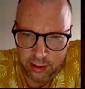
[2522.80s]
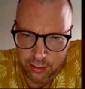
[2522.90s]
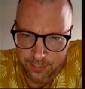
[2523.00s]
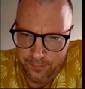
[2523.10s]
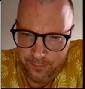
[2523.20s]

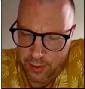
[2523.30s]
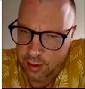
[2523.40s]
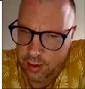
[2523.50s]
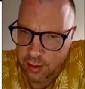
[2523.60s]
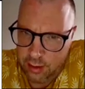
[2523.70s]
compliance,
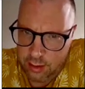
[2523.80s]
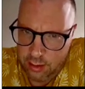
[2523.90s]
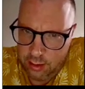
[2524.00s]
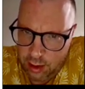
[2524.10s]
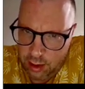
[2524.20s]

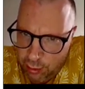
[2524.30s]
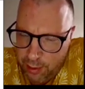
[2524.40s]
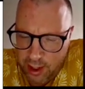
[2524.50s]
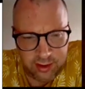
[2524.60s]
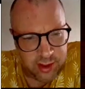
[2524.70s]

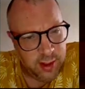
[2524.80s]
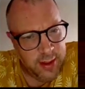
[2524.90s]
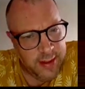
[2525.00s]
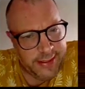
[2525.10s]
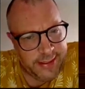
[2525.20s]

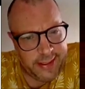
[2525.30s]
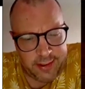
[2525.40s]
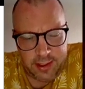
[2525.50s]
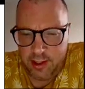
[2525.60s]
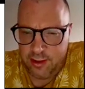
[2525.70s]
compliancy,
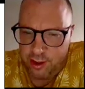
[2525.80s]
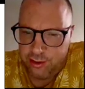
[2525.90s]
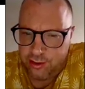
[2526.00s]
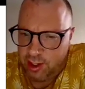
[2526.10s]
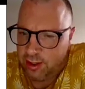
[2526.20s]
and then
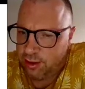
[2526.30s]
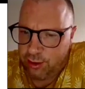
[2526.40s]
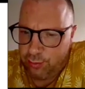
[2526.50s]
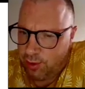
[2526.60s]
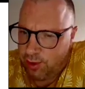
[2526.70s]
it's also
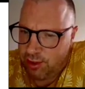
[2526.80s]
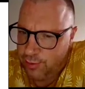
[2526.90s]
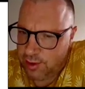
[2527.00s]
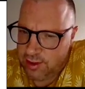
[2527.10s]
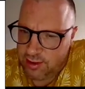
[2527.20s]
stated
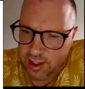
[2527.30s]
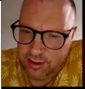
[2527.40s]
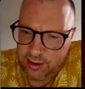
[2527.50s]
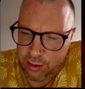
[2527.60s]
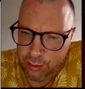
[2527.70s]
which
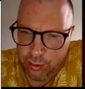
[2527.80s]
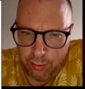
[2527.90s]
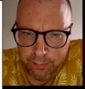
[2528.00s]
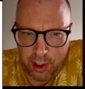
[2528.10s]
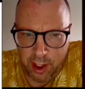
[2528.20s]
things are
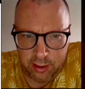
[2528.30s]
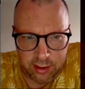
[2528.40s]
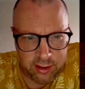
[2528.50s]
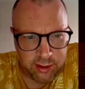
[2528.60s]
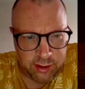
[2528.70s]

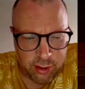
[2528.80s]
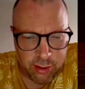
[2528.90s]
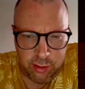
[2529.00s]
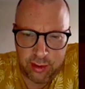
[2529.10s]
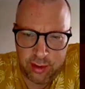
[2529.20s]
non-compliant.
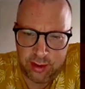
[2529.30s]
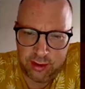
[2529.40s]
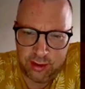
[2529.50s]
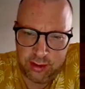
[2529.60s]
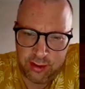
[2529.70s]
So
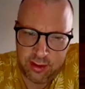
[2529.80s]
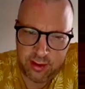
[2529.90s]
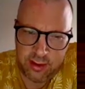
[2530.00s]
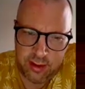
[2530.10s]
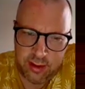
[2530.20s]
there
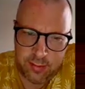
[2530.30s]
is